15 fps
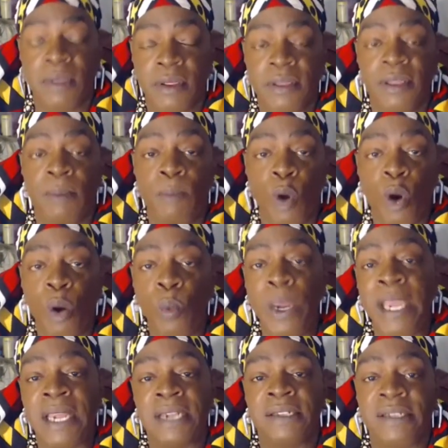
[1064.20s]
The more
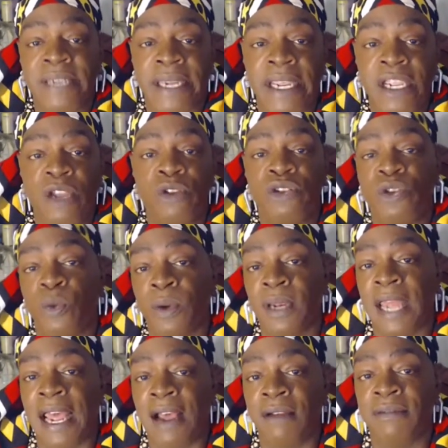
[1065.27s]
we continue to
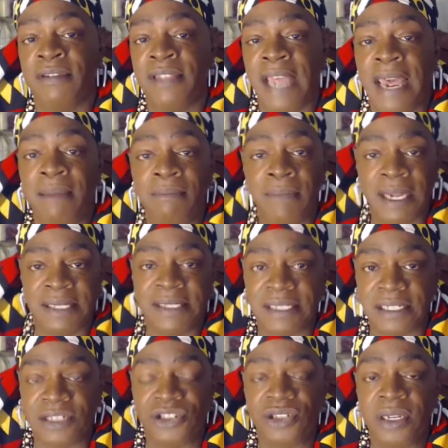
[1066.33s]
allow that
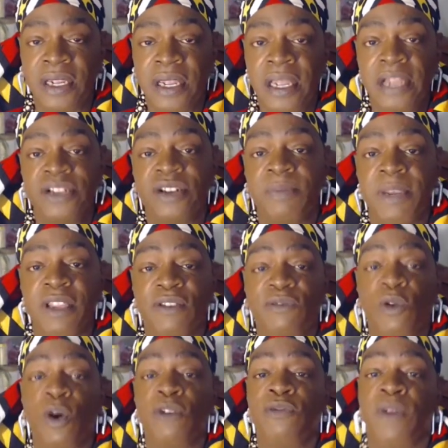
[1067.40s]
message to be the
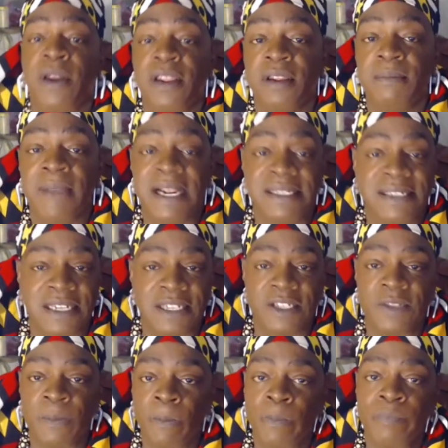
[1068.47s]
forefront of the
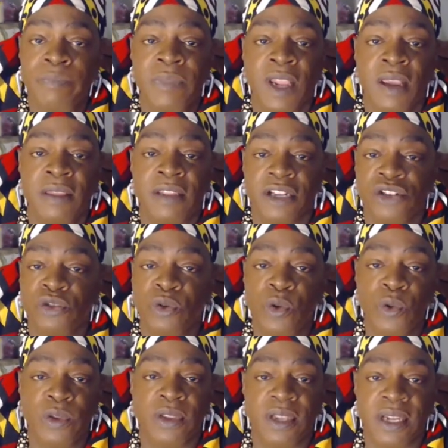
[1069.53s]
message, the
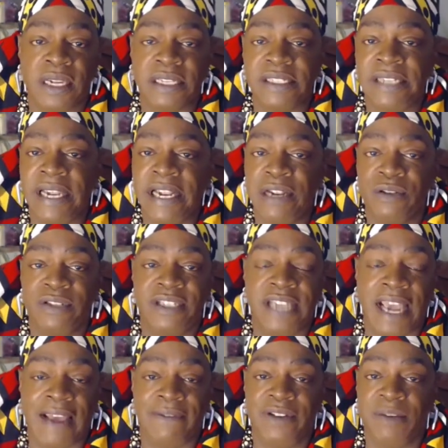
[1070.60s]
truth continues
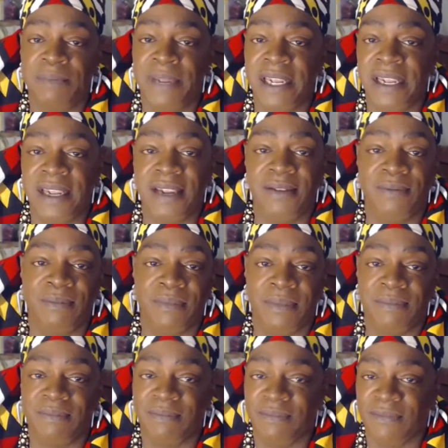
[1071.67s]
to have to be
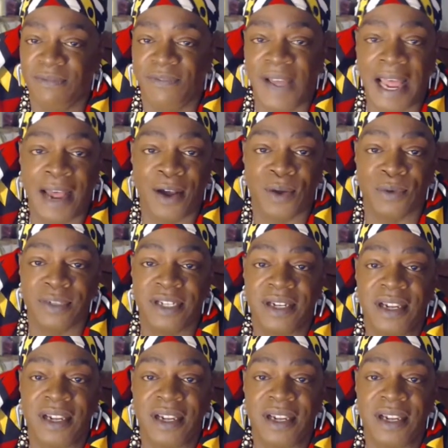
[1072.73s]
found.